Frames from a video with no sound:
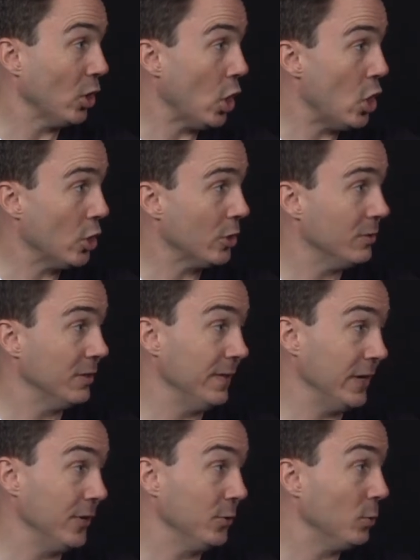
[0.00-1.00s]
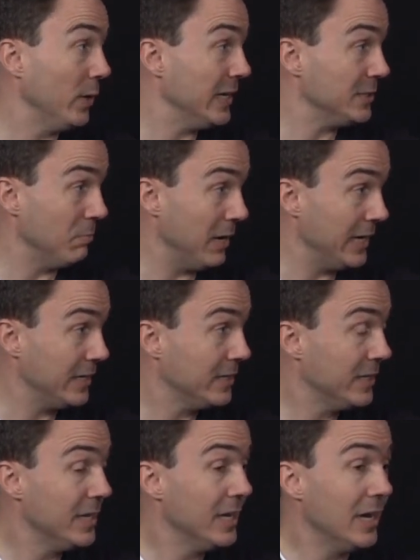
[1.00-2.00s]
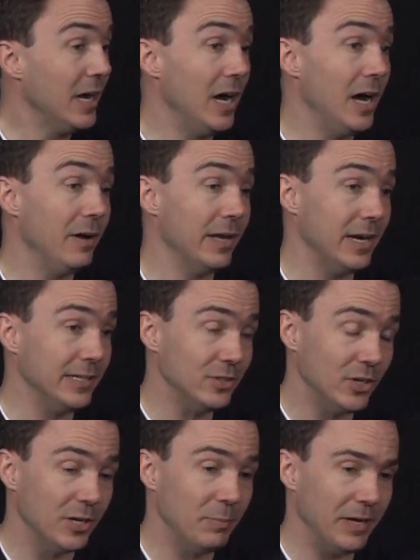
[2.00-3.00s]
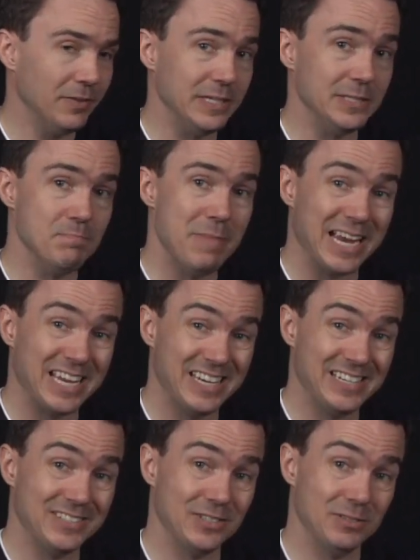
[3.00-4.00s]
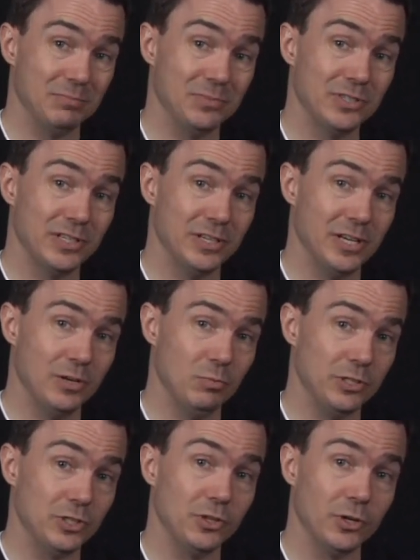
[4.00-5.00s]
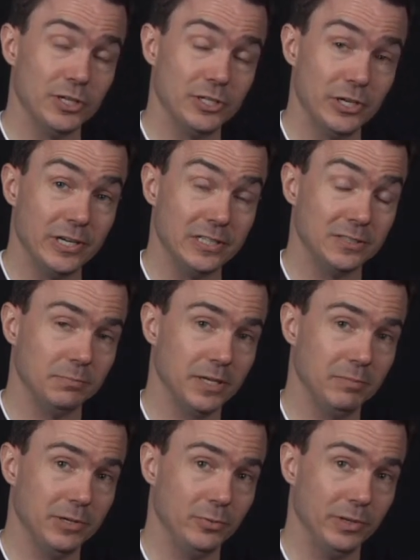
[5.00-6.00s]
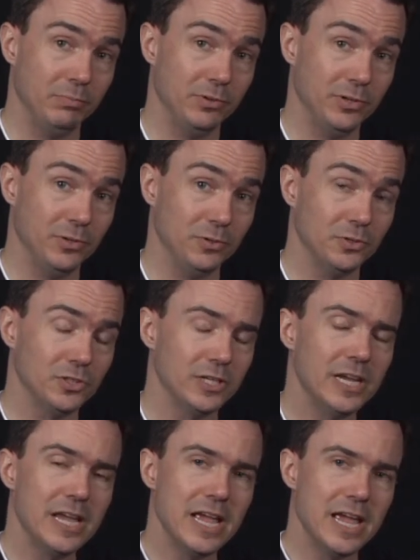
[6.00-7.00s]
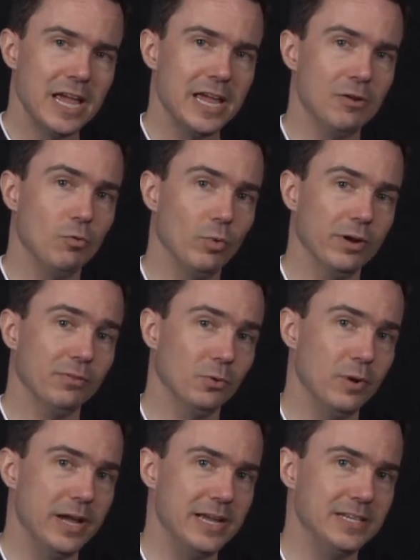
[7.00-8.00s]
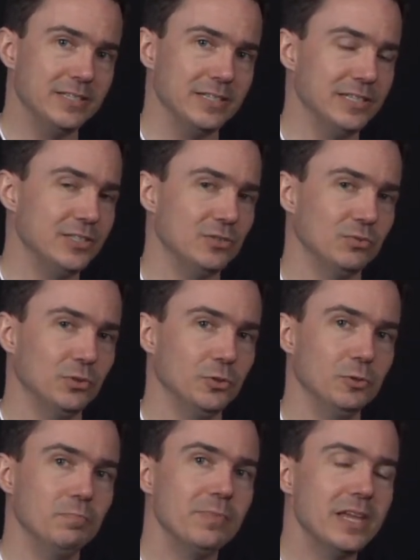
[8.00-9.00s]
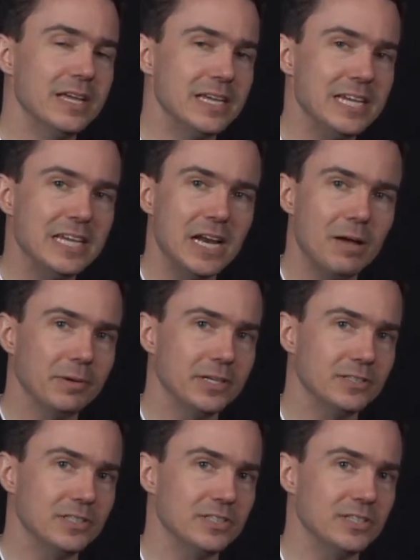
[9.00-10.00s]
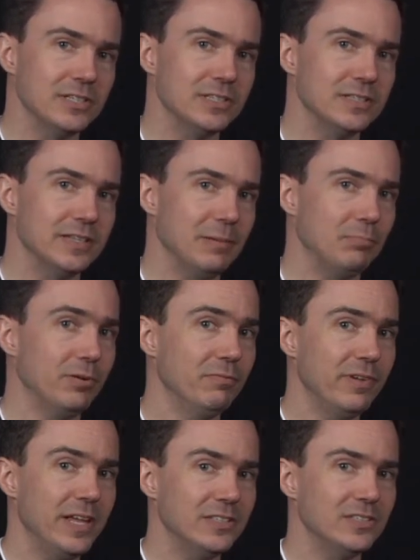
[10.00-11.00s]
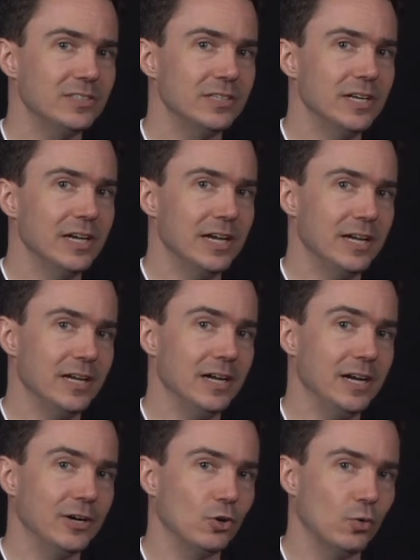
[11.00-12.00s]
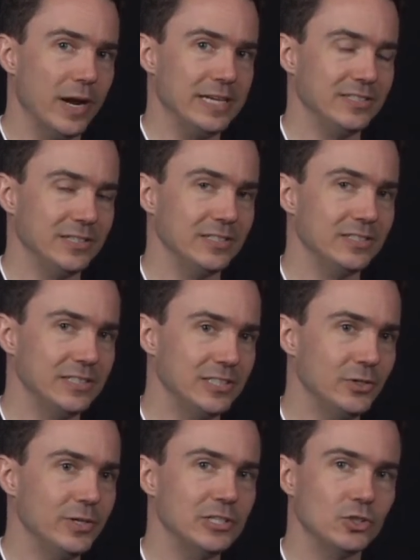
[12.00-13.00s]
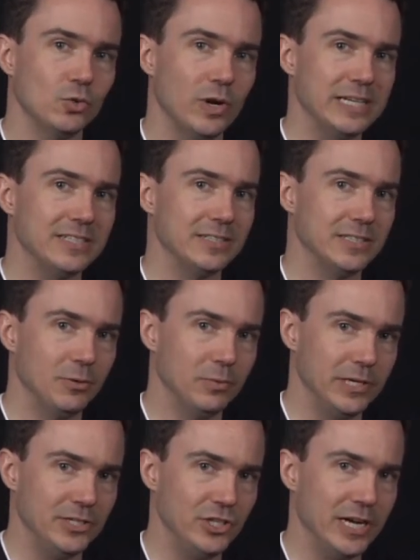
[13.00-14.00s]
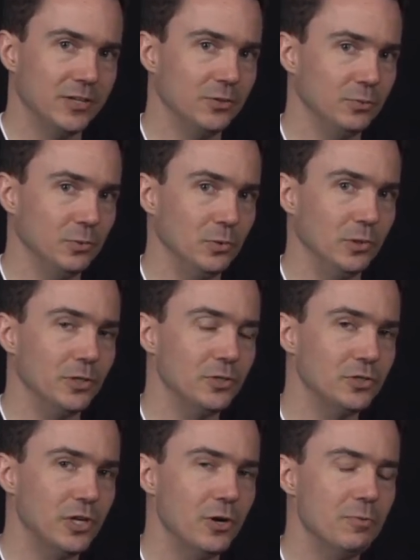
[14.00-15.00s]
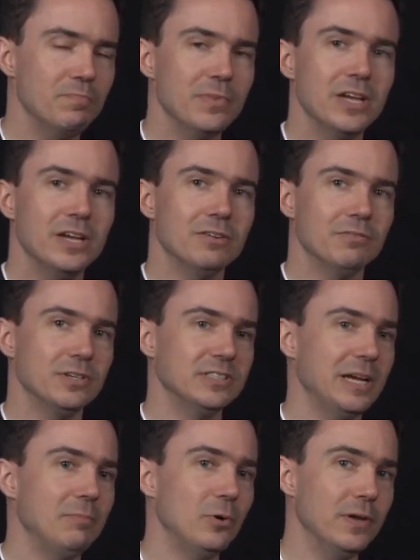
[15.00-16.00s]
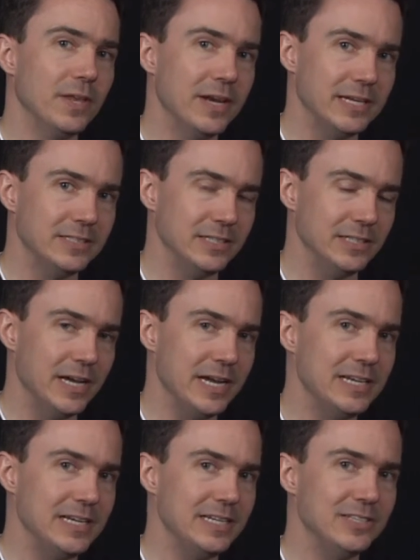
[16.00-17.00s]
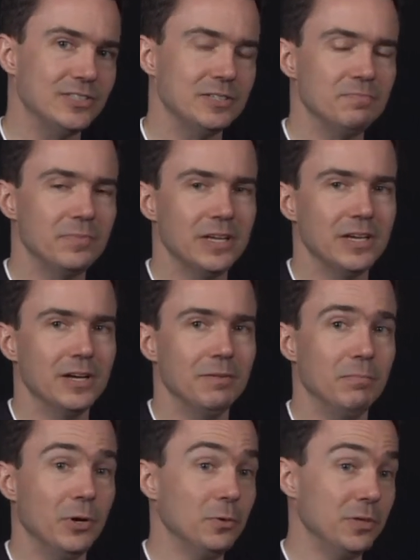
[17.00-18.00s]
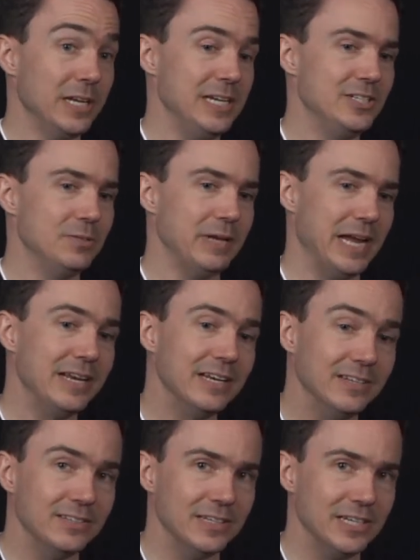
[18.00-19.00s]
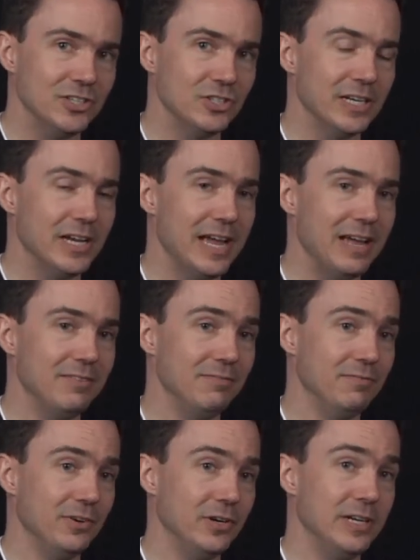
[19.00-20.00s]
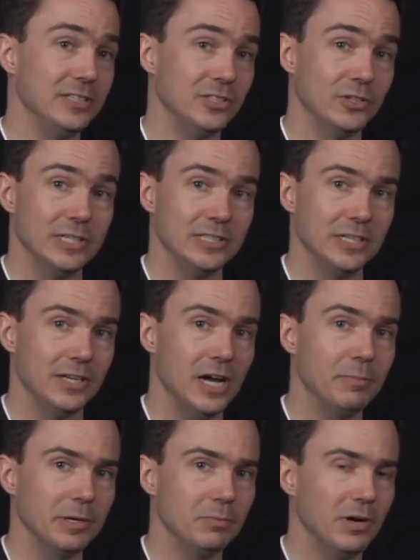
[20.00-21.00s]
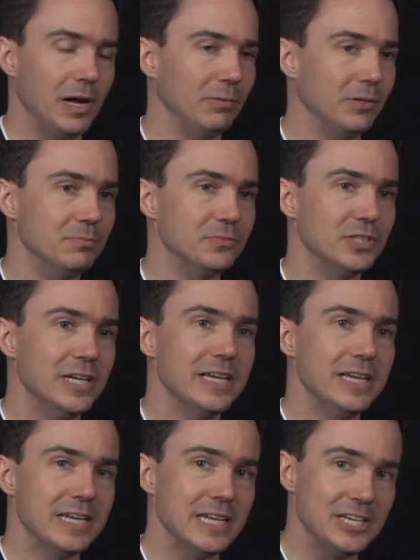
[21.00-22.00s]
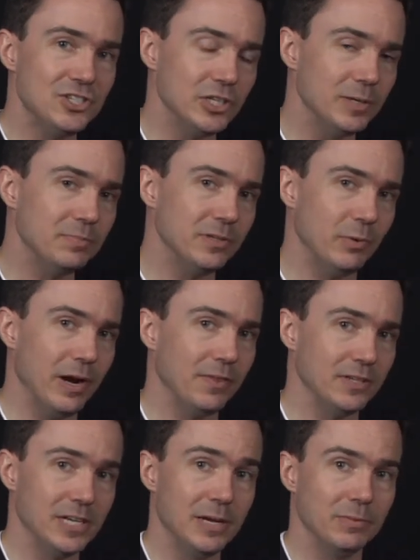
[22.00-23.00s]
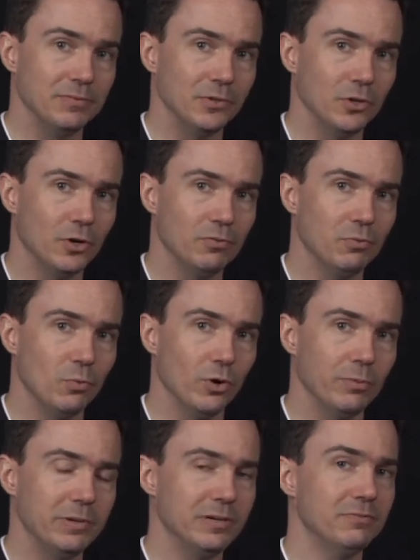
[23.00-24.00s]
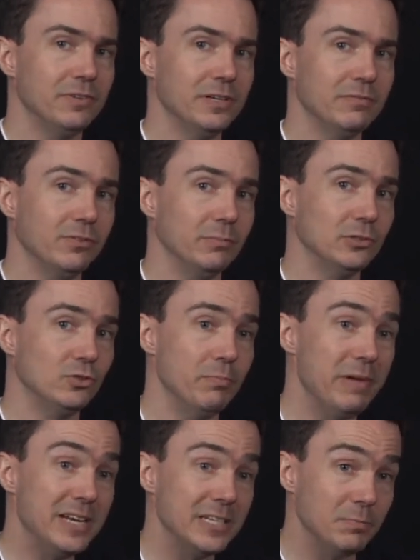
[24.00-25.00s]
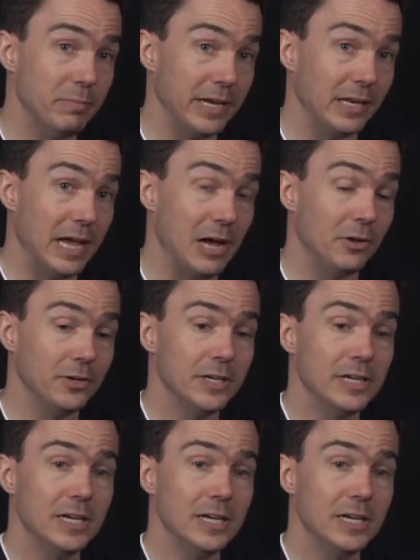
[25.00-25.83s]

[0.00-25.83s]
longer than they otherwise might. And I talk about these mechanisms in which authoritarianism can be reproduced. And one of the ways is through economic assistance that prevents a crisis, a serious crisis that would eject the ruler. So, for example, in the 1990s, both Egypt and Indonesia had very serious economic problems. Egypt, around the time of the Gulf War, benefited from a tremendous bailout